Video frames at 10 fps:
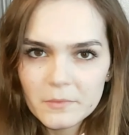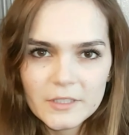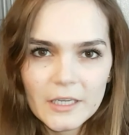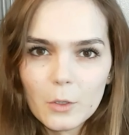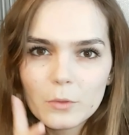
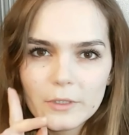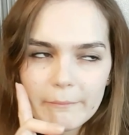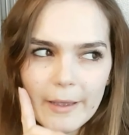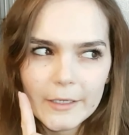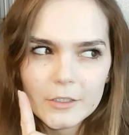They only
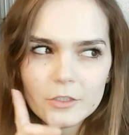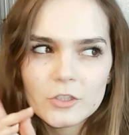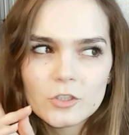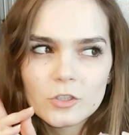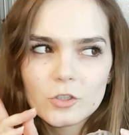
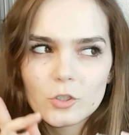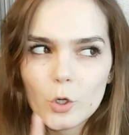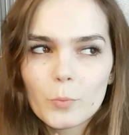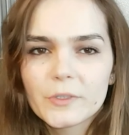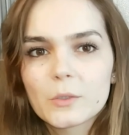managed to
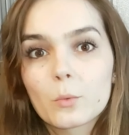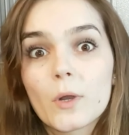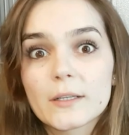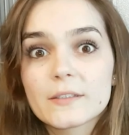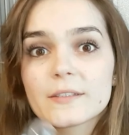open it
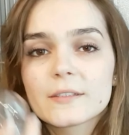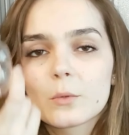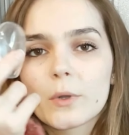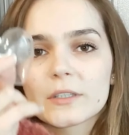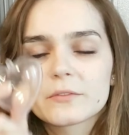once,
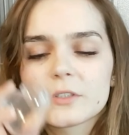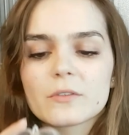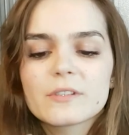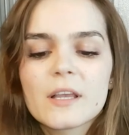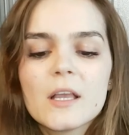one of those.